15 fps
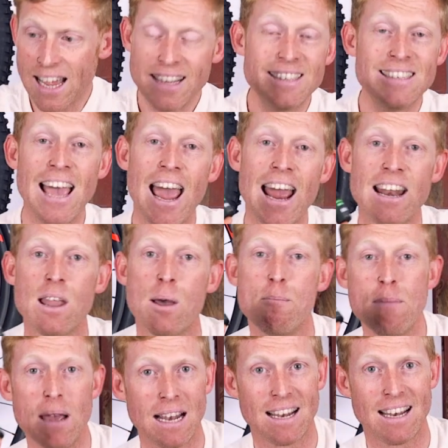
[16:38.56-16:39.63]
is a 10
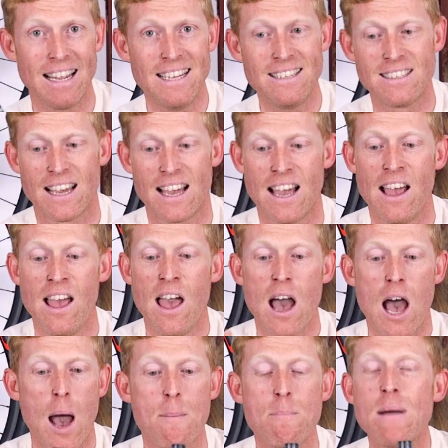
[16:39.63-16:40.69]
milliliter
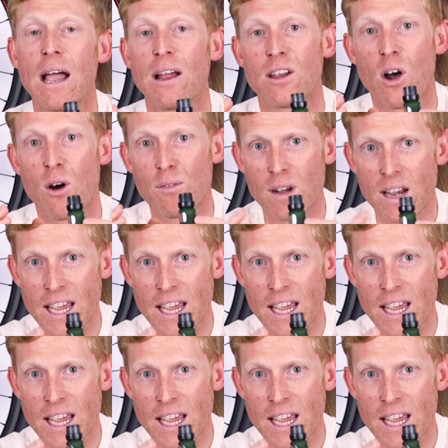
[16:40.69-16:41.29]
amount of